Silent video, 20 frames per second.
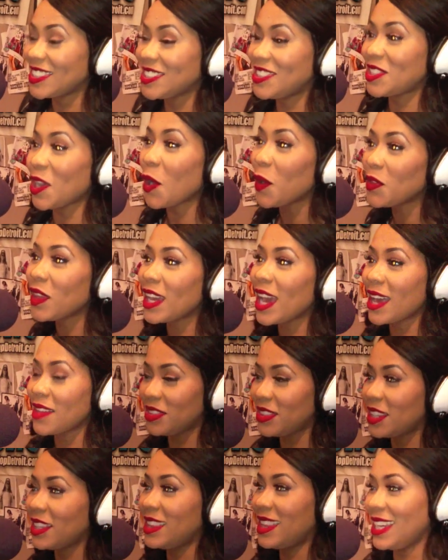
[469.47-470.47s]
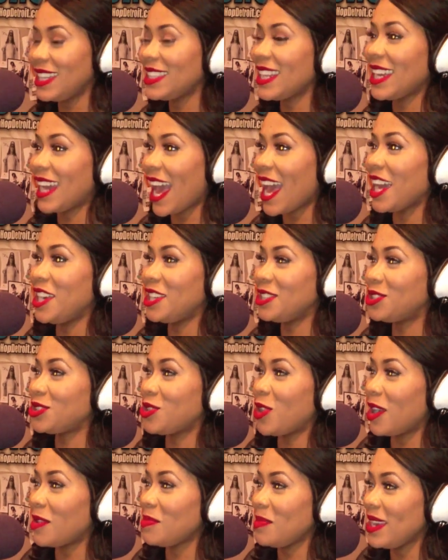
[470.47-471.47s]
So the thing that got injured
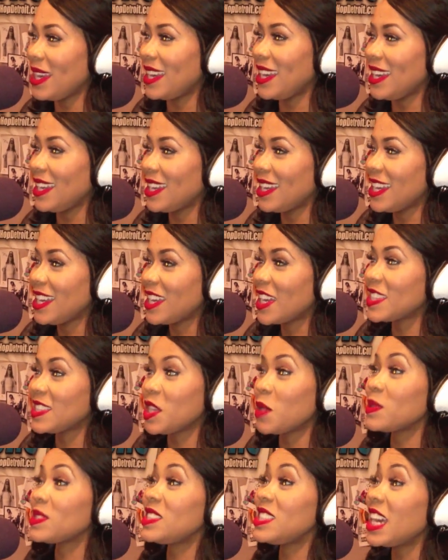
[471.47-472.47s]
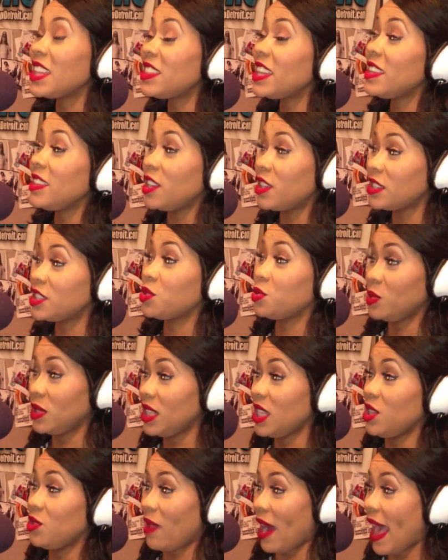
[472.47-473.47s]
on me, because there was nothing there to
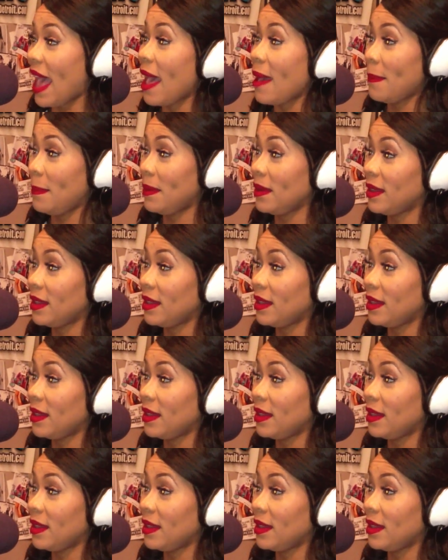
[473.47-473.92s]
really grab,